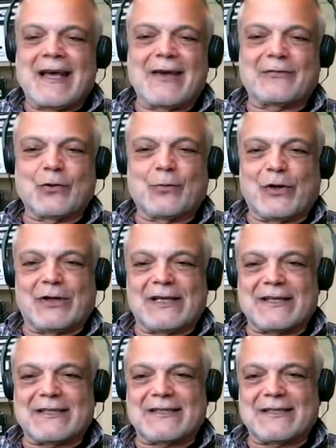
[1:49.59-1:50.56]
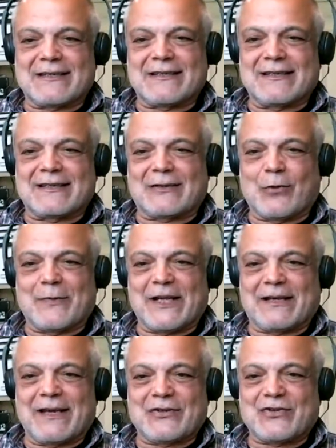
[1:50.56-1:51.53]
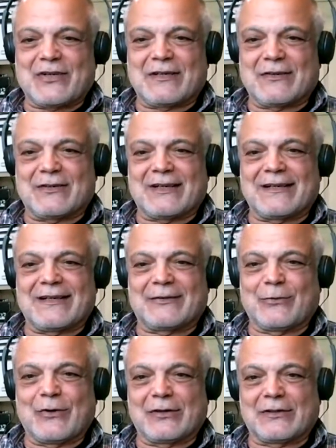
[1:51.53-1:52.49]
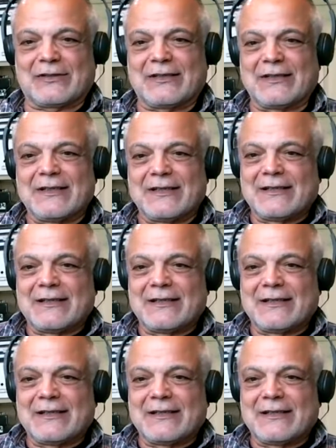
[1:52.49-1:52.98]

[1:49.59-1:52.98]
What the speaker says: have to police the communication on the network,